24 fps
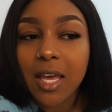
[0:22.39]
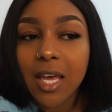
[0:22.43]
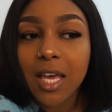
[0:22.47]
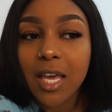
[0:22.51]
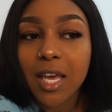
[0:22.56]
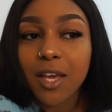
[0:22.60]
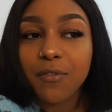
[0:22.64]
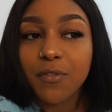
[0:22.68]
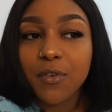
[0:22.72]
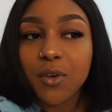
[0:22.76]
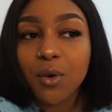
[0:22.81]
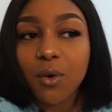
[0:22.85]

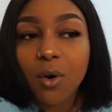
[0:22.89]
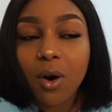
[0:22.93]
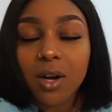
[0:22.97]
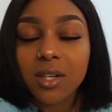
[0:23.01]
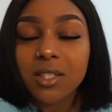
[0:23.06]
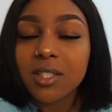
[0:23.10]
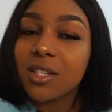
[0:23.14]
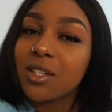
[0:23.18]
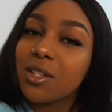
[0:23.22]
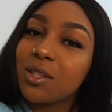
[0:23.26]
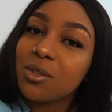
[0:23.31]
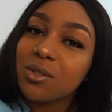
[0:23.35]
If you are
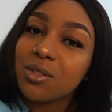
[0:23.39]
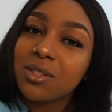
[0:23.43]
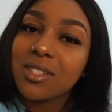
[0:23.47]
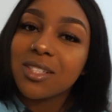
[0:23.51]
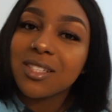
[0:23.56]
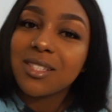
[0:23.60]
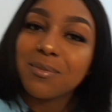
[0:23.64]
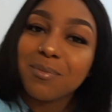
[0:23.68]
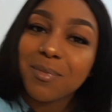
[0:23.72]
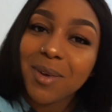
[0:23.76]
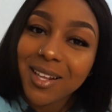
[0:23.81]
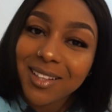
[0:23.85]
to use
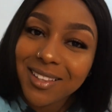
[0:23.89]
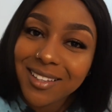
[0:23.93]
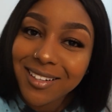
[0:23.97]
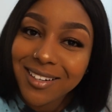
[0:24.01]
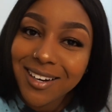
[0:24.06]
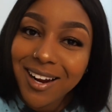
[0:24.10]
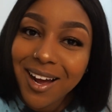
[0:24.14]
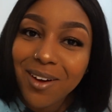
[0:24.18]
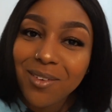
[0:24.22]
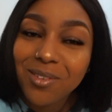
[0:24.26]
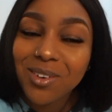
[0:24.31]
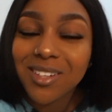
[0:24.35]
this method,
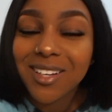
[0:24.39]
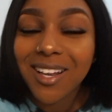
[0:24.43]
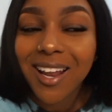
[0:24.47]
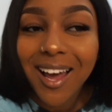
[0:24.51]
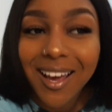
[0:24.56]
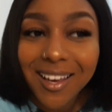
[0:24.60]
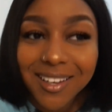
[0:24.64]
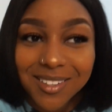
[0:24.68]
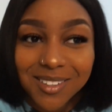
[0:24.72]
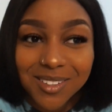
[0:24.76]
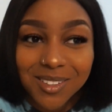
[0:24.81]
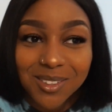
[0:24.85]
I would
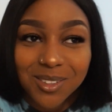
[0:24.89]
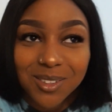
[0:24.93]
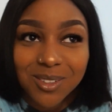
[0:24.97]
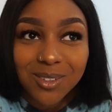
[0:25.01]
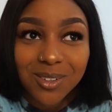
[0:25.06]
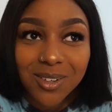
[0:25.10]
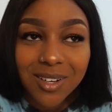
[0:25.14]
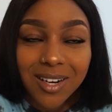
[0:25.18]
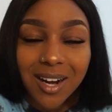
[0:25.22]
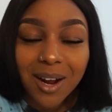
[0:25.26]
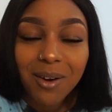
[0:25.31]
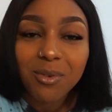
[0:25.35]
like
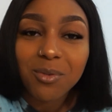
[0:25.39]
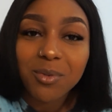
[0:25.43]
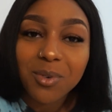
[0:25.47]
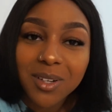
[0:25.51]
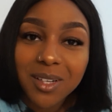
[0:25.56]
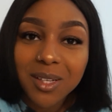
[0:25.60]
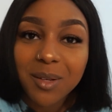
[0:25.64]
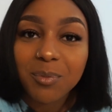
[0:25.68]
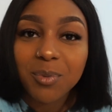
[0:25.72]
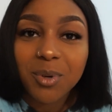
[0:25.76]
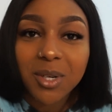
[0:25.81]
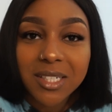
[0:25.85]
you, and I
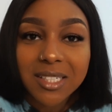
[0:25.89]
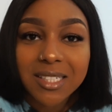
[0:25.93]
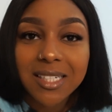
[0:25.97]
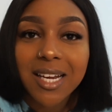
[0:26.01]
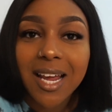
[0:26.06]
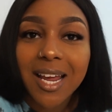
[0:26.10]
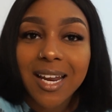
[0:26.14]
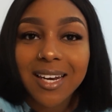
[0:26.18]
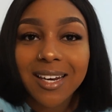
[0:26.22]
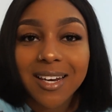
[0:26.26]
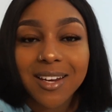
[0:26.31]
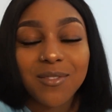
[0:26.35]
really
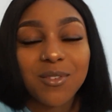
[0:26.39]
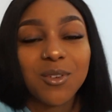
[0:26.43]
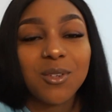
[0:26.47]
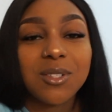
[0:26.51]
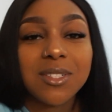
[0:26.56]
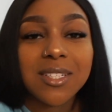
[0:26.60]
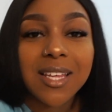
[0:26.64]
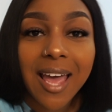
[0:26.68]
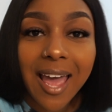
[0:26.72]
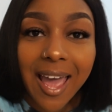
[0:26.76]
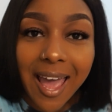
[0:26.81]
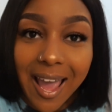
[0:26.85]
appreciate it if you
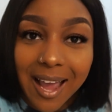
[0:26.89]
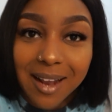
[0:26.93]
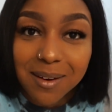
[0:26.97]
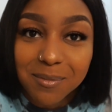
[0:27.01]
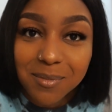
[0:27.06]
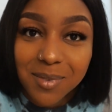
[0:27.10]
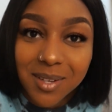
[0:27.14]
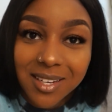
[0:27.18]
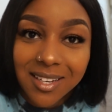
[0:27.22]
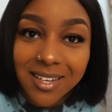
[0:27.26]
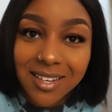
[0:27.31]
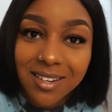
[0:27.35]
tag
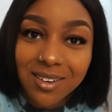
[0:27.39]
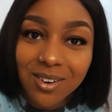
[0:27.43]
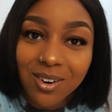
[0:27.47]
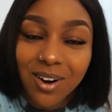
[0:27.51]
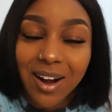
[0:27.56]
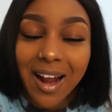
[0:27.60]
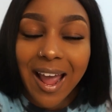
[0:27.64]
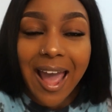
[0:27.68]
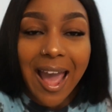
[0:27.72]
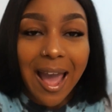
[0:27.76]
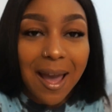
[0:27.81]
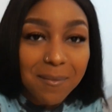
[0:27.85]
me or
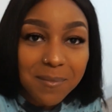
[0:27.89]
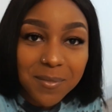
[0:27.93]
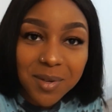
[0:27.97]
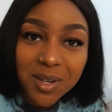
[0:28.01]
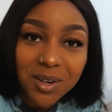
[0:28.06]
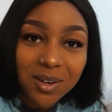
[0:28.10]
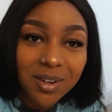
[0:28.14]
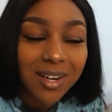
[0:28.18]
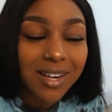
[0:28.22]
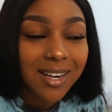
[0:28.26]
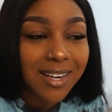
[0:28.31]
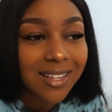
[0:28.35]
at me
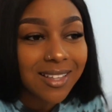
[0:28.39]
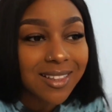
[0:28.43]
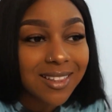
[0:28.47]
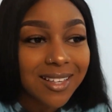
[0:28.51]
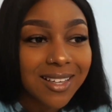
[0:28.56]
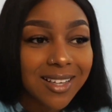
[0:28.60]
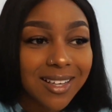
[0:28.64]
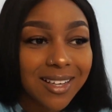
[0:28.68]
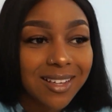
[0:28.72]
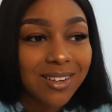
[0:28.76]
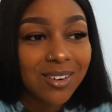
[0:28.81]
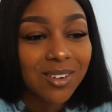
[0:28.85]
on
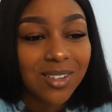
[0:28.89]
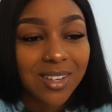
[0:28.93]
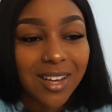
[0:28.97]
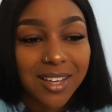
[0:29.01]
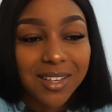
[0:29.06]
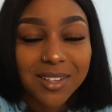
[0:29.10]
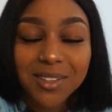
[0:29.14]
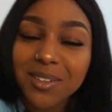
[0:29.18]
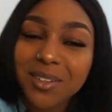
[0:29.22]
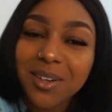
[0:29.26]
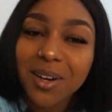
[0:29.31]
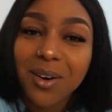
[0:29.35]
anything.
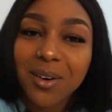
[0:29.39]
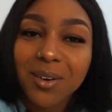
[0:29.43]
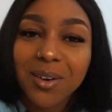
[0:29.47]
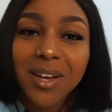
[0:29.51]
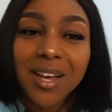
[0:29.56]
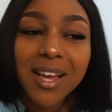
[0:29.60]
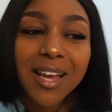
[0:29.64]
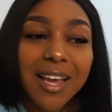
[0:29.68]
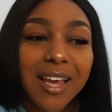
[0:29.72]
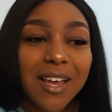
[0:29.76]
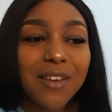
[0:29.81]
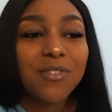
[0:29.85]
Like, you know,
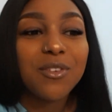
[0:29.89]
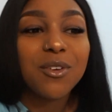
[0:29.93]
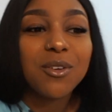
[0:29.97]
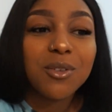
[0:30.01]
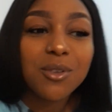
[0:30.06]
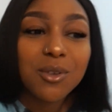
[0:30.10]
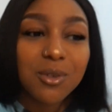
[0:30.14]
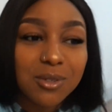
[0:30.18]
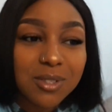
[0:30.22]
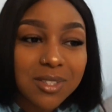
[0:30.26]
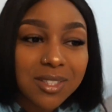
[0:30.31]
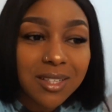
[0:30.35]
if you
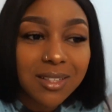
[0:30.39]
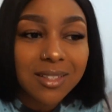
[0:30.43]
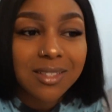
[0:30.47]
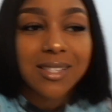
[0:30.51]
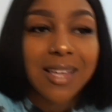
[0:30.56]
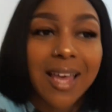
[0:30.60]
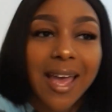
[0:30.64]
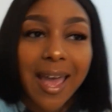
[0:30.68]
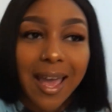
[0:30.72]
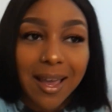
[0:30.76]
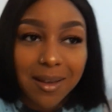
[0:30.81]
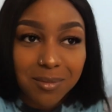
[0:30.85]
use it,
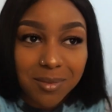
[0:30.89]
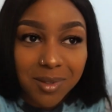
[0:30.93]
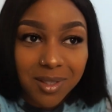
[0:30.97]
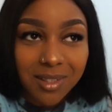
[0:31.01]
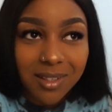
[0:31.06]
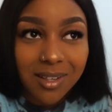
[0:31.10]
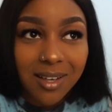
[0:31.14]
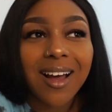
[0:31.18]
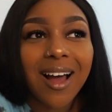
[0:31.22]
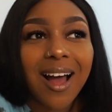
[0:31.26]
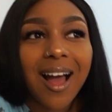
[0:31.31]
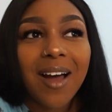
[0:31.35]
tag
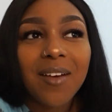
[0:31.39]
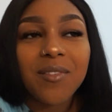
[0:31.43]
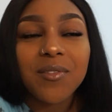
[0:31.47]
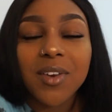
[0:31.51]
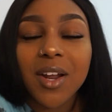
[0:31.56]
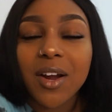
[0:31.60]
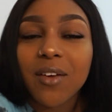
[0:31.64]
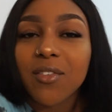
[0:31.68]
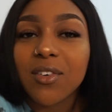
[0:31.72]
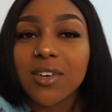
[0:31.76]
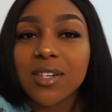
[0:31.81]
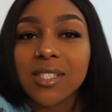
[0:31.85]
me. I've
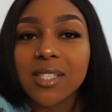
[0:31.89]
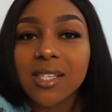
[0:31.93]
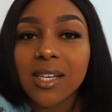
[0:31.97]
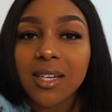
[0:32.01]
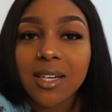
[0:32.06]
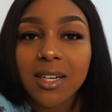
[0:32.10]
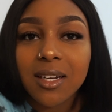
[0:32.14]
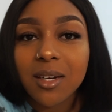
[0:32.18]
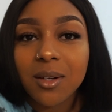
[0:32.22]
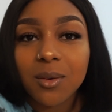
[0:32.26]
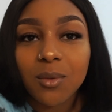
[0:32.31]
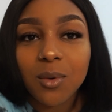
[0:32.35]
never seen
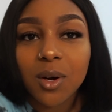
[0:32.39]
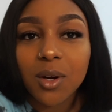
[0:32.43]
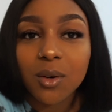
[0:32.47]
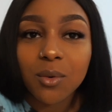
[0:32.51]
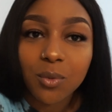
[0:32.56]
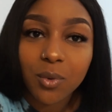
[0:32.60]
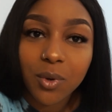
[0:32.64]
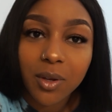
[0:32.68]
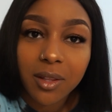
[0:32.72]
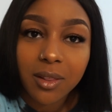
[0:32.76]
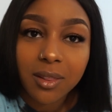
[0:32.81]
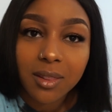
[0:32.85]

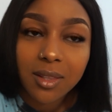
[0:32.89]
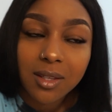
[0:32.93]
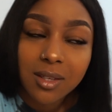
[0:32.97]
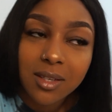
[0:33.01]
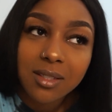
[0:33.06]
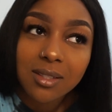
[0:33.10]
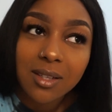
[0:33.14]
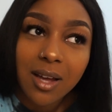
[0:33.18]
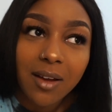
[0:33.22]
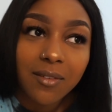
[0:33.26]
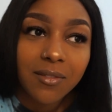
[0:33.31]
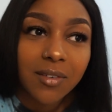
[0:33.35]
anyone with
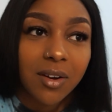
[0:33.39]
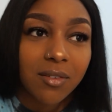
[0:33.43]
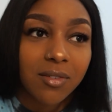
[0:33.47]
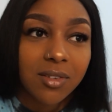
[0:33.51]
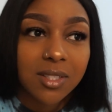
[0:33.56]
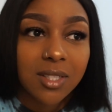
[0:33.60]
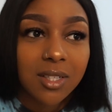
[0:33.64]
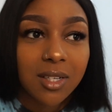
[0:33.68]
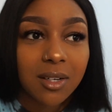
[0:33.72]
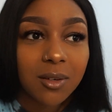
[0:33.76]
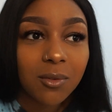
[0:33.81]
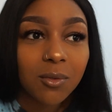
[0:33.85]
this. I've never
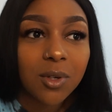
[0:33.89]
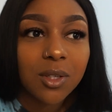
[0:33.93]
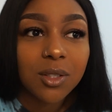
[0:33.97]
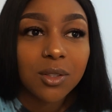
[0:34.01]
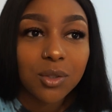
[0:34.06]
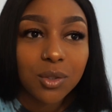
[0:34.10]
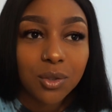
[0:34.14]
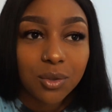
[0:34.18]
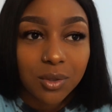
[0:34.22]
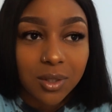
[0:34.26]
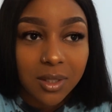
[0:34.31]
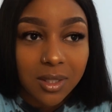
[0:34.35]
seen anyone
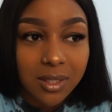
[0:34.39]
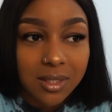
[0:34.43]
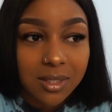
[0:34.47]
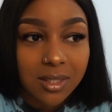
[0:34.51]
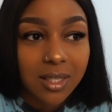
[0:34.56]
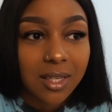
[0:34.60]
do this.